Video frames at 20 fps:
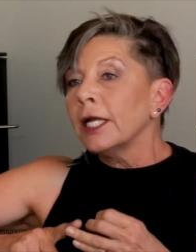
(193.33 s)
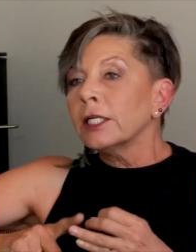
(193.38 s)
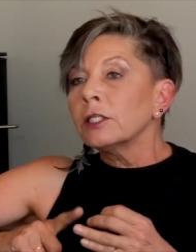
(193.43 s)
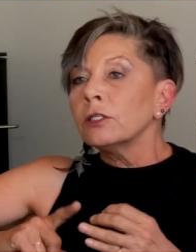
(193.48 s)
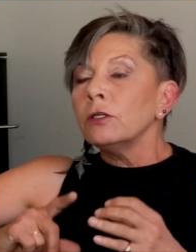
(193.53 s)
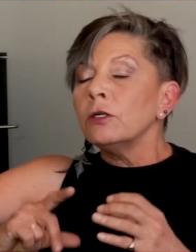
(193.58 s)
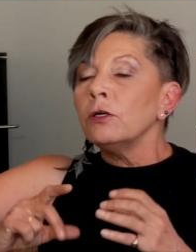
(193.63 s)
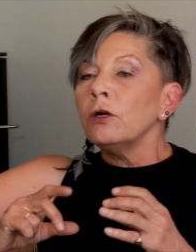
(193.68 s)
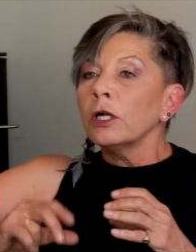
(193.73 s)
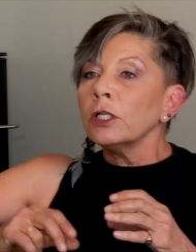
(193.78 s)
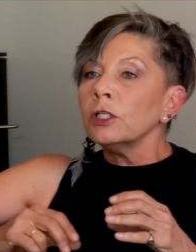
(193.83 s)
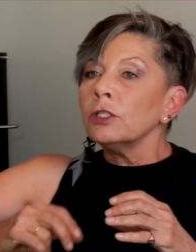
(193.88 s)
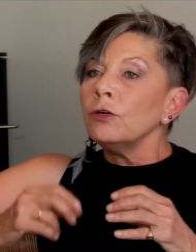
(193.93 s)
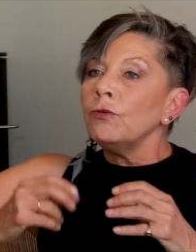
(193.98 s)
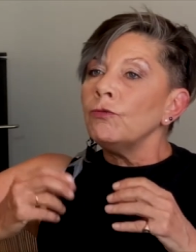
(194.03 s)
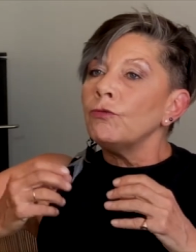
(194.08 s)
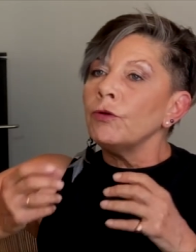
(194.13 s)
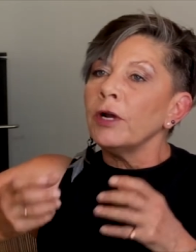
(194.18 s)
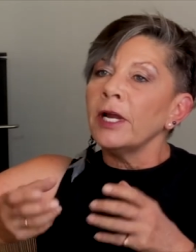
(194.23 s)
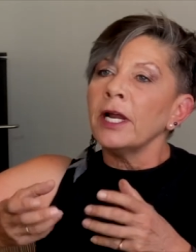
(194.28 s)
It's not
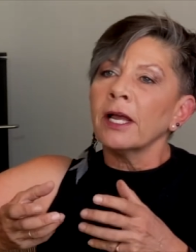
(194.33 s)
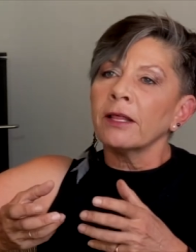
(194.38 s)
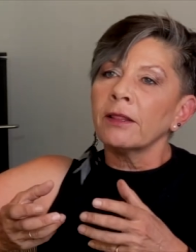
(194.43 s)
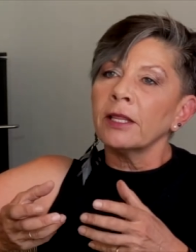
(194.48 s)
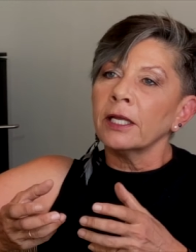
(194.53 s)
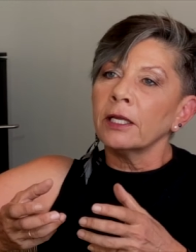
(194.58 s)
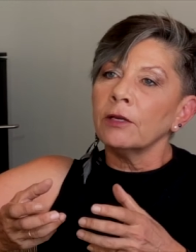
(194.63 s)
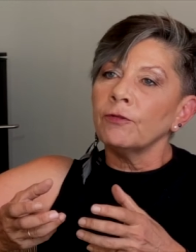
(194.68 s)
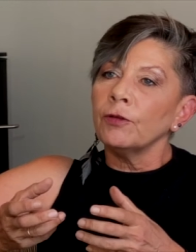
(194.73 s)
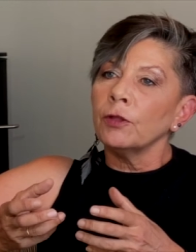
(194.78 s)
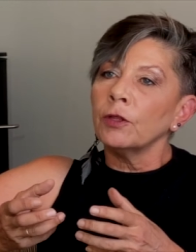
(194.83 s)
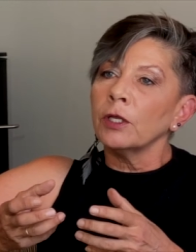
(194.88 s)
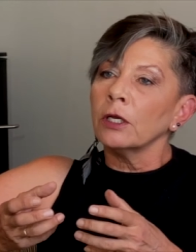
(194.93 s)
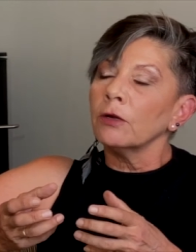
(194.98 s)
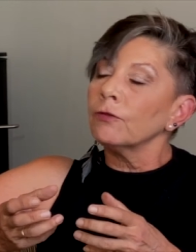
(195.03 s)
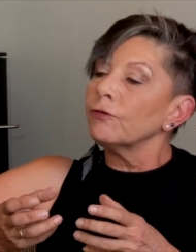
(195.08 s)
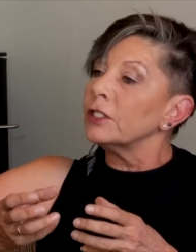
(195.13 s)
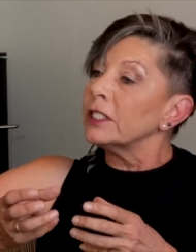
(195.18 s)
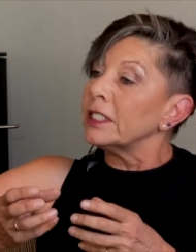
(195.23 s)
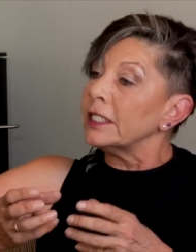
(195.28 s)
so rare, I think, if you
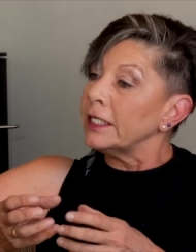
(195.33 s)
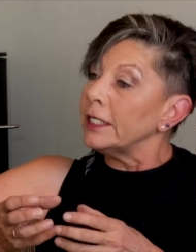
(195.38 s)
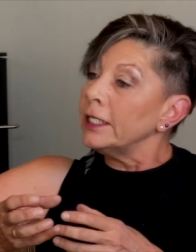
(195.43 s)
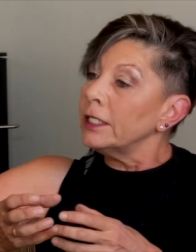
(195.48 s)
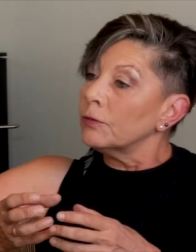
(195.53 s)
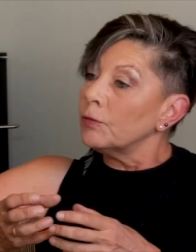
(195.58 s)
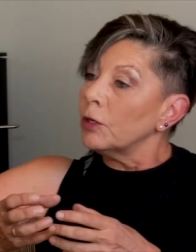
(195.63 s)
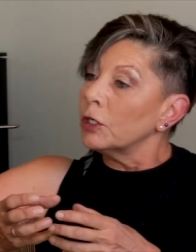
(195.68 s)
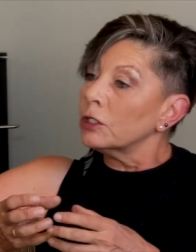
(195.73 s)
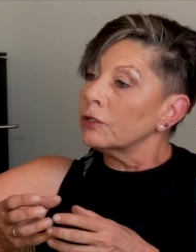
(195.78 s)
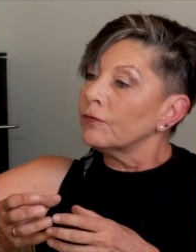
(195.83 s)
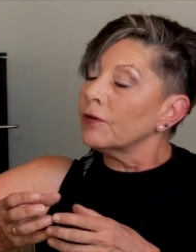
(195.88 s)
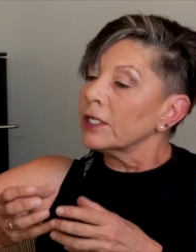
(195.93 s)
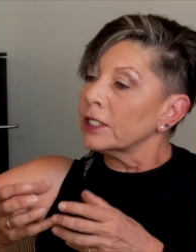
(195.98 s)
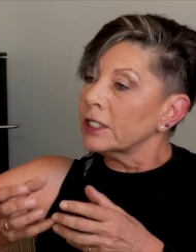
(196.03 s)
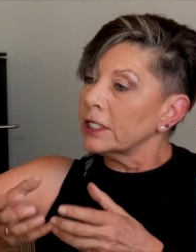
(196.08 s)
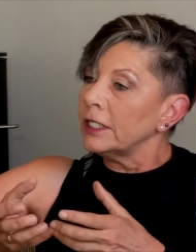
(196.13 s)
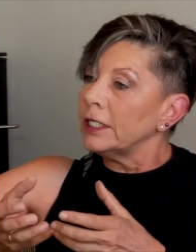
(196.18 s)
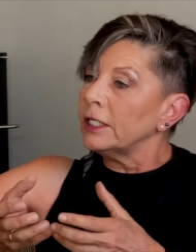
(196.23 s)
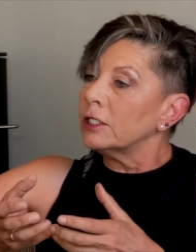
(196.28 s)
think of seeds. Most of
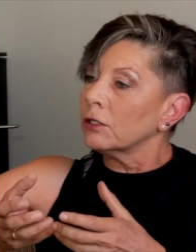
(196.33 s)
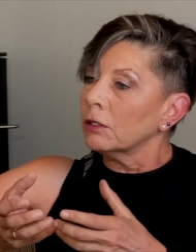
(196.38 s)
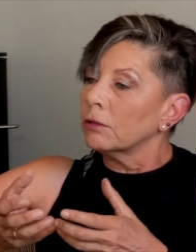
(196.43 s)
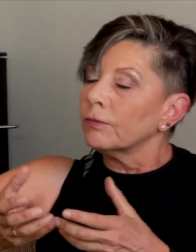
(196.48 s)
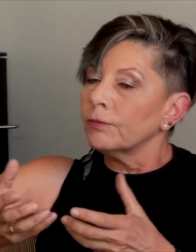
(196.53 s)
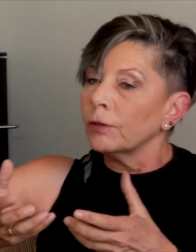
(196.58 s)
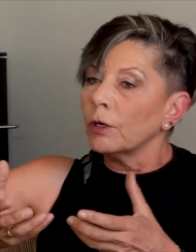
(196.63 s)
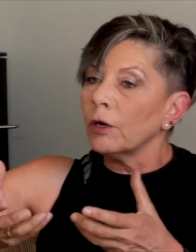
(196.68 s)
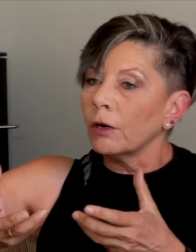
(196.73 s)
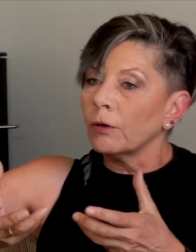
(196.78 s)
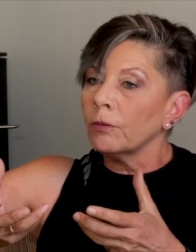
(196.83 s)
our seeds are